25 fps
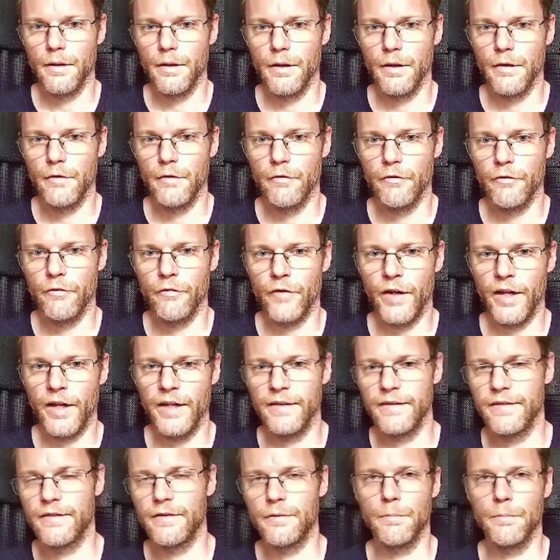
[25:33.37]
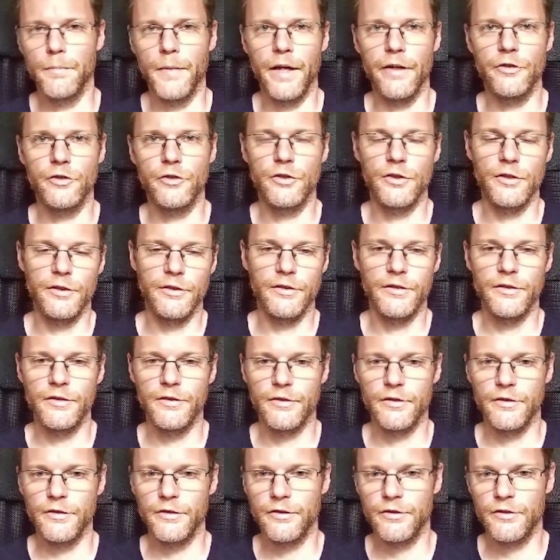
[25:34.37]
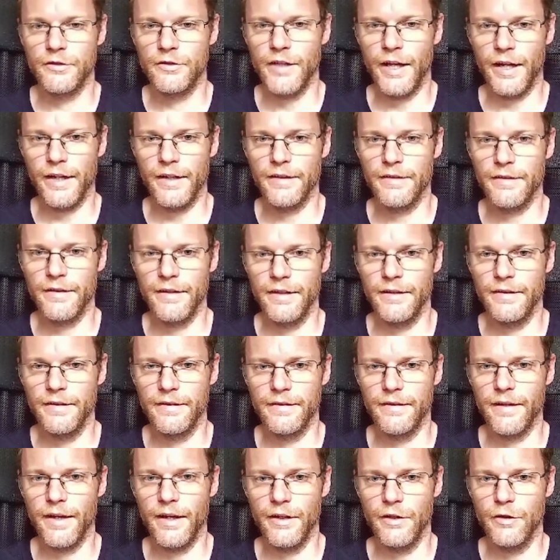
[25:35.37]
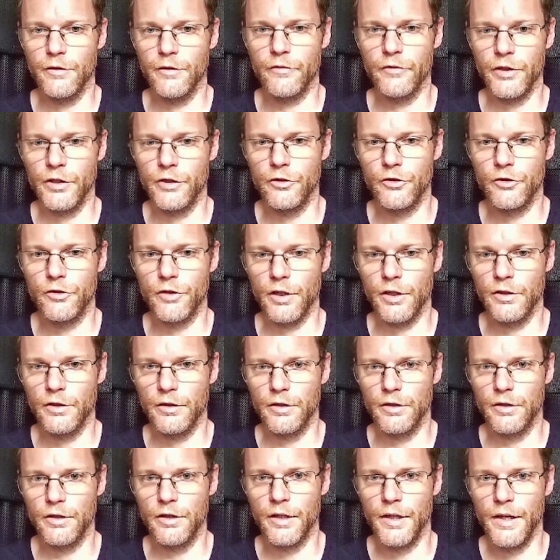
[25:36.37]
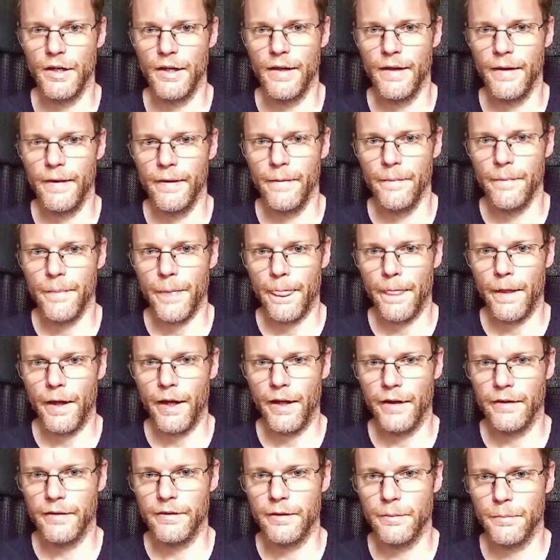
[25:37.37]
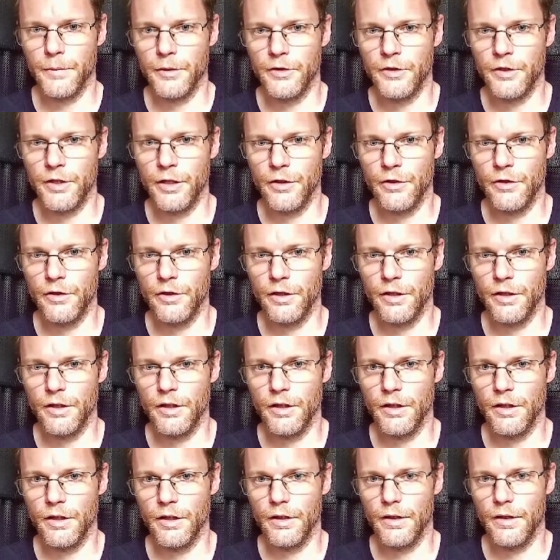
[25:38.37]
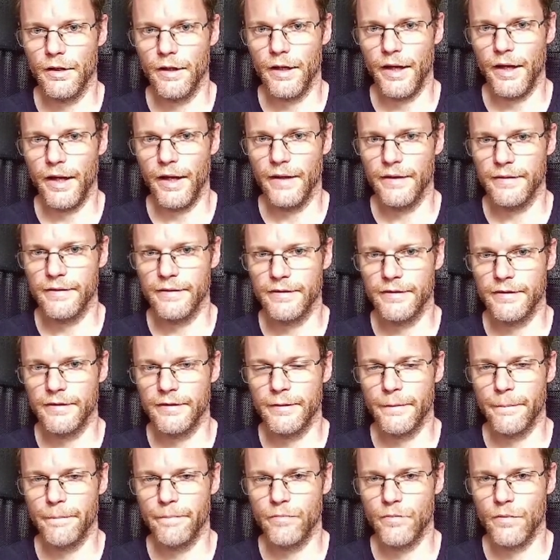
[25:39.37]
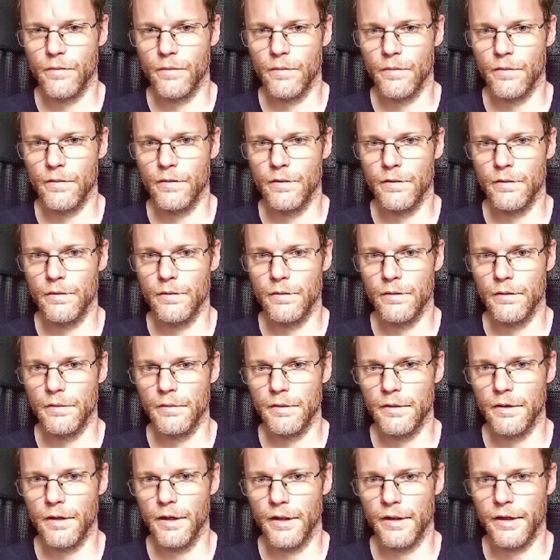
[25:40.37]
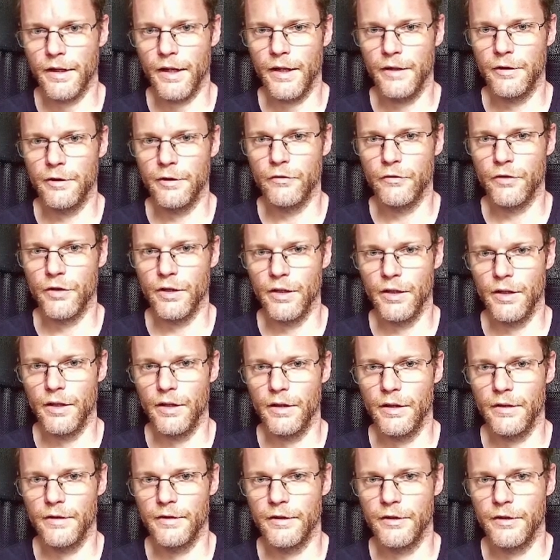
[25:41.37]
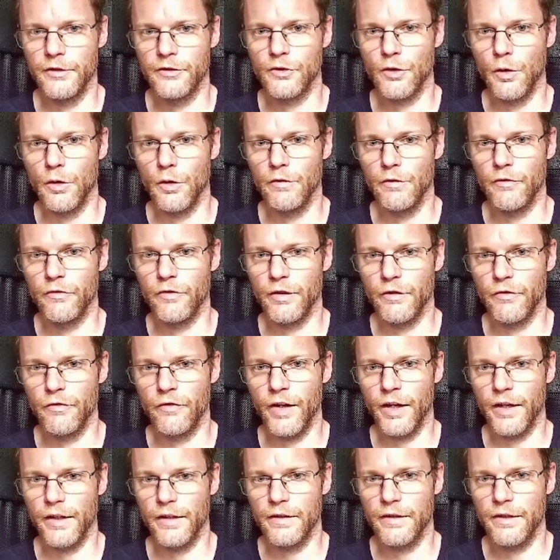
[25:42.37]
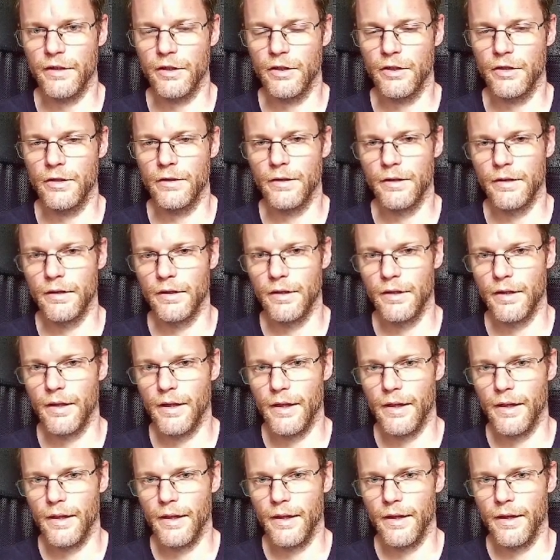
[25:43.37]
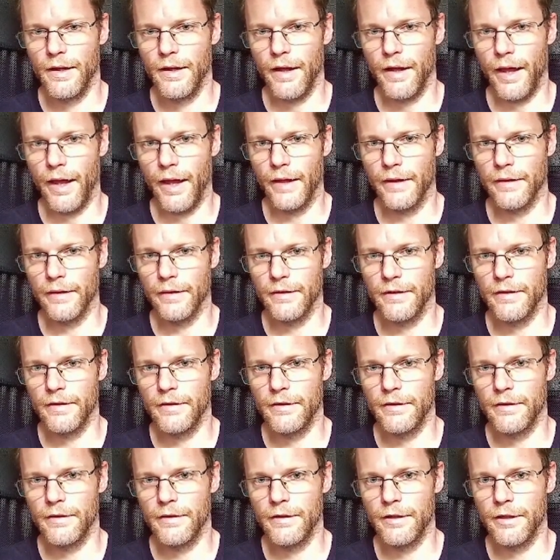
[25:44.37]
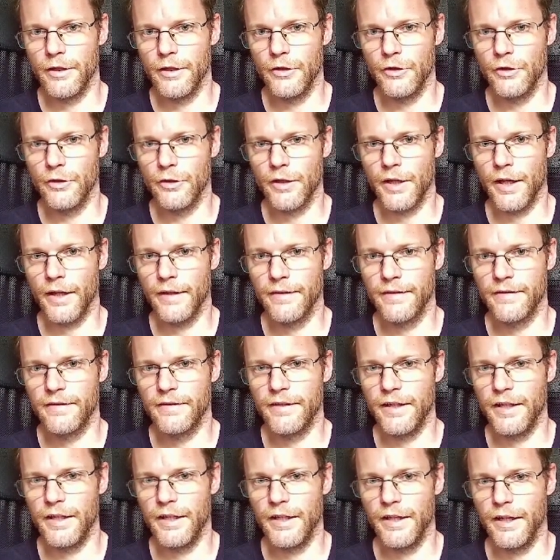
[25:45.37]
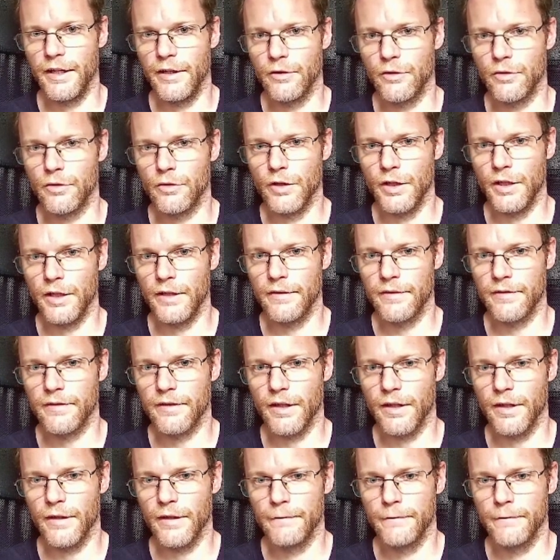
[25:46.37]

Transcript: face meshes stacked inside of each other, and the material has a kind of a dissolve effect here, and here you can see into the inside.